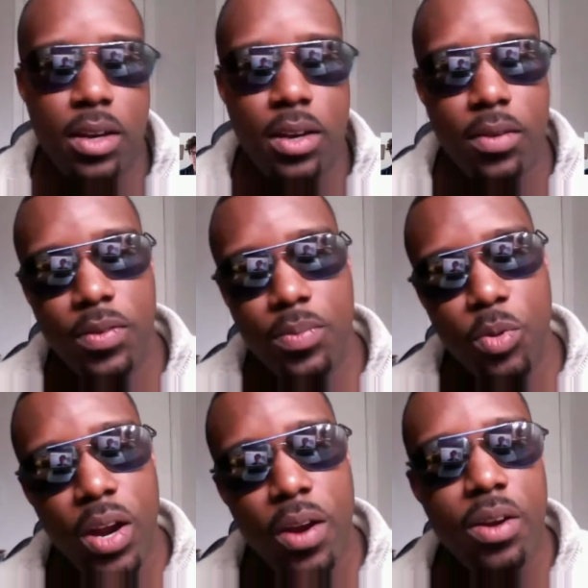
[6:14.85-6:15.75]
if it's more
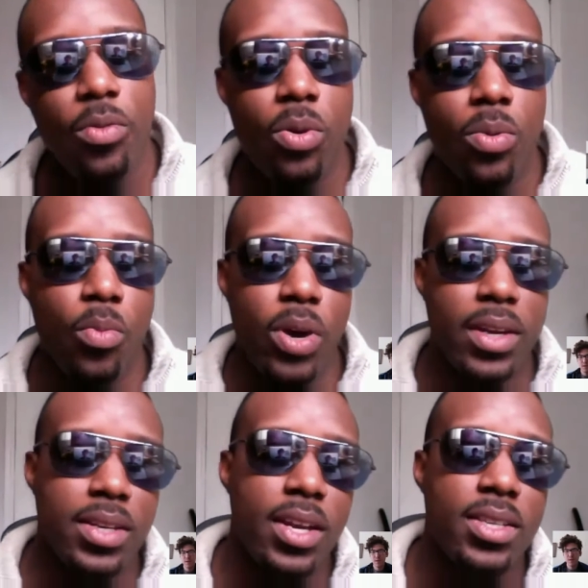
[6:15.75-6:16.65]
narrative or more
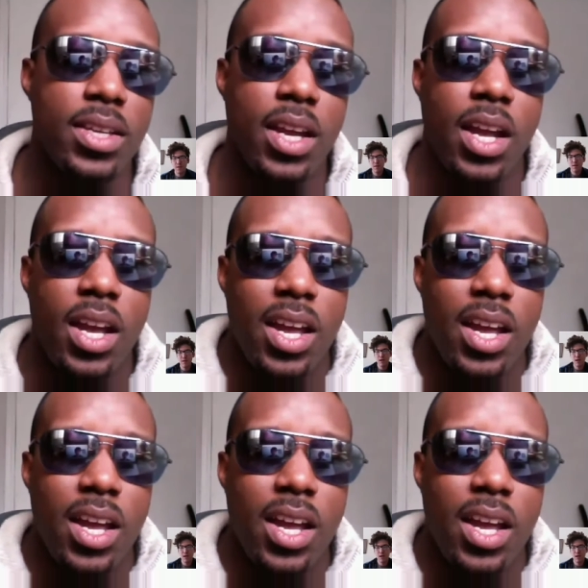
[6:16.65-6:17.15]
essayistic,